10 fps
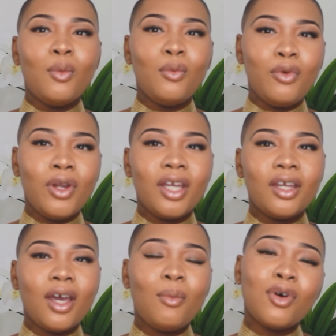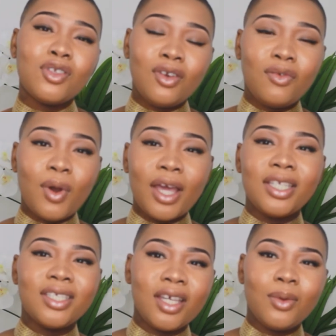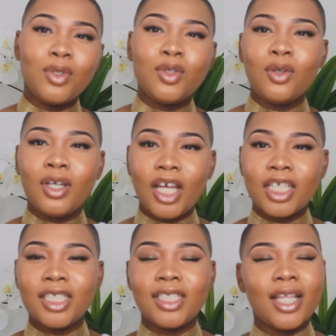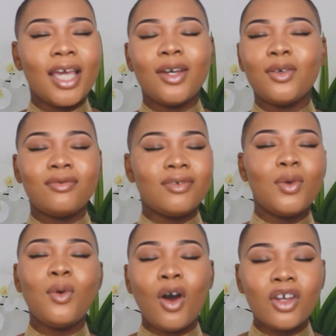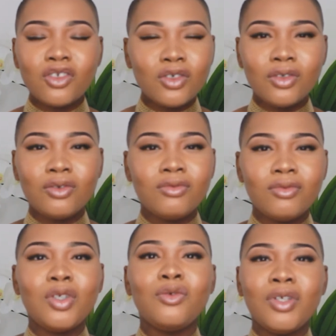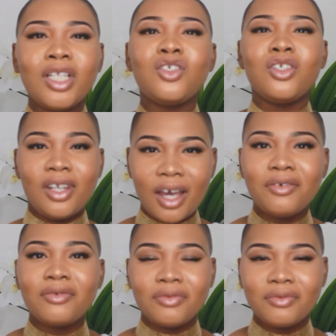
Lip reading: bring a bottle of wine instead with two glasses. Like, who asked you? You really shouldn't have.